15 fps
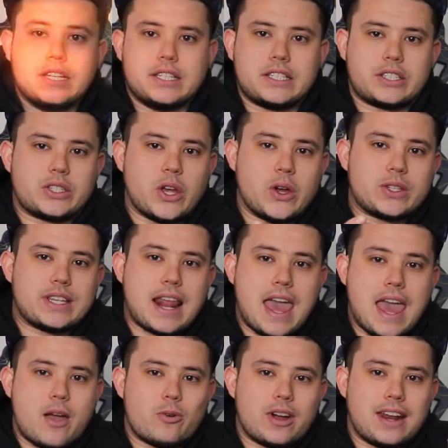So
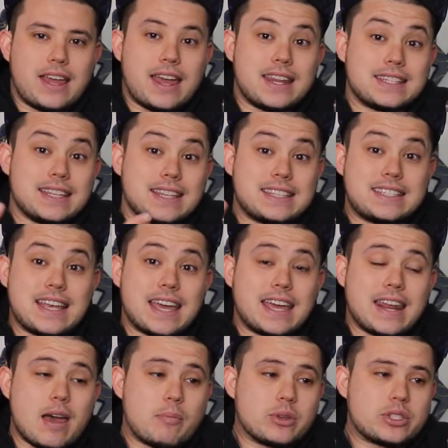today we're going to get into the
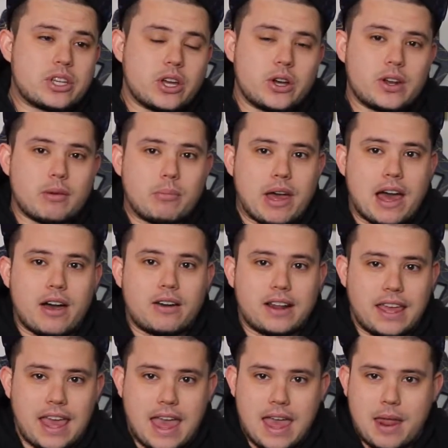second episode about,
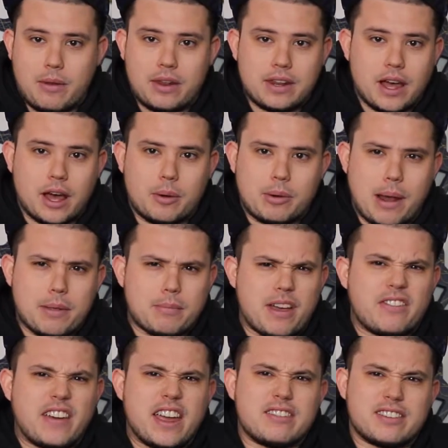again, probably
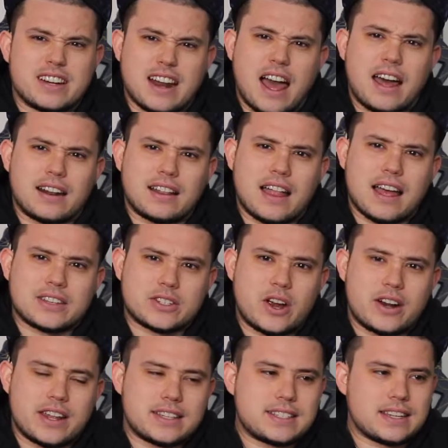my favorite non-glass
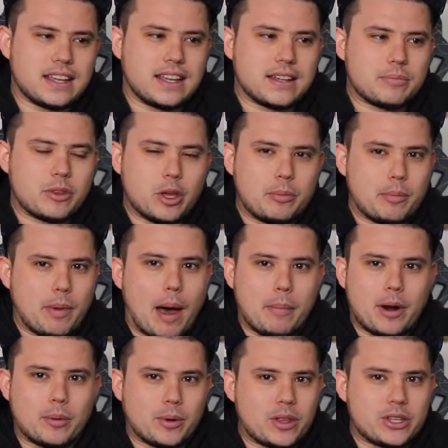artist. He'll be
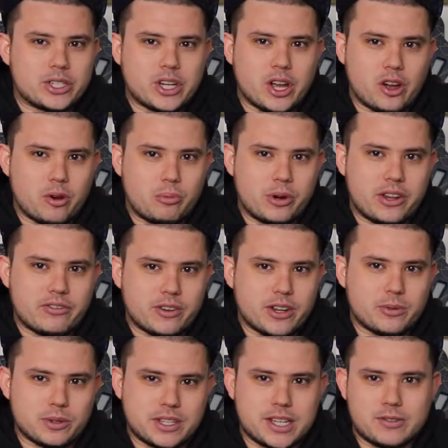popping up on the show pretty
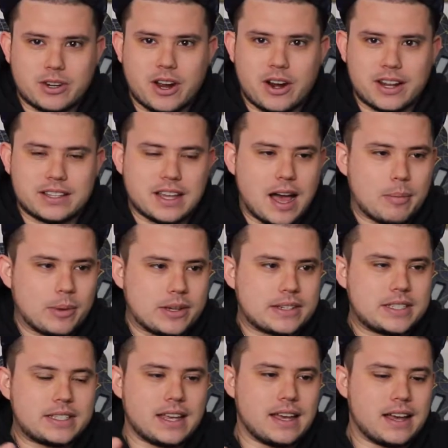frequently regarding
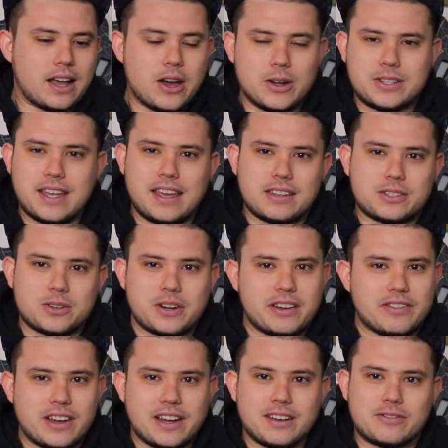topics. Cote
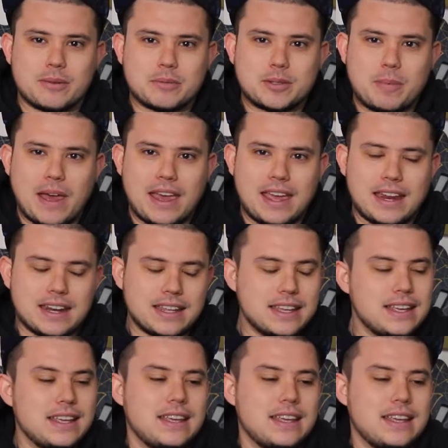Escriva from Spain.